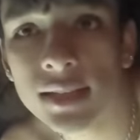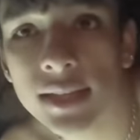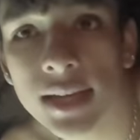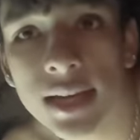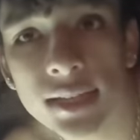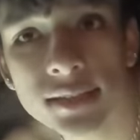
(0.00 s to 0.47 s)

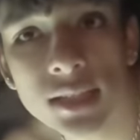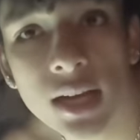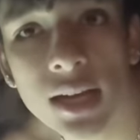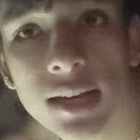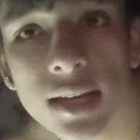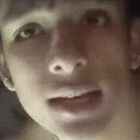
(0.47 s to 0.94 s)
Yeah, it's
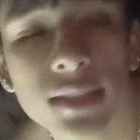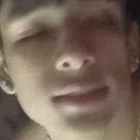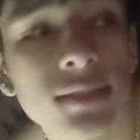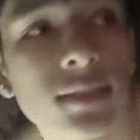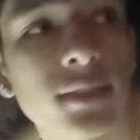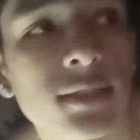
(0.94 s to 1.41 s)
hot,
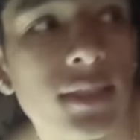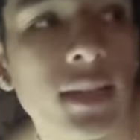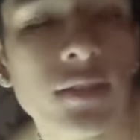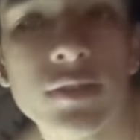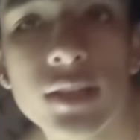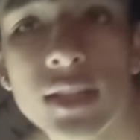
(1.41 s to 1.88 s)
guys. It's
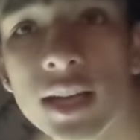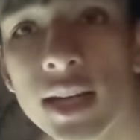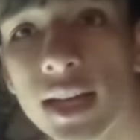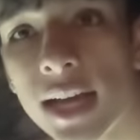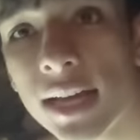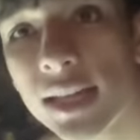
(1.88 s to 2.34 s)
definitely
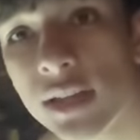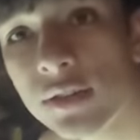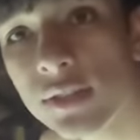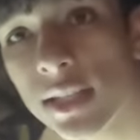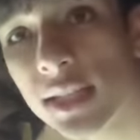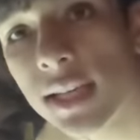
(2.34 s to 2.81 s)
hot. I
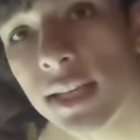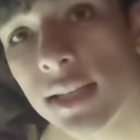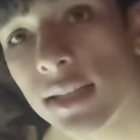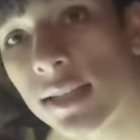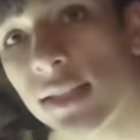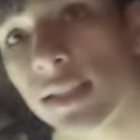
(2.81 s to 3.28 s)
can't really get in.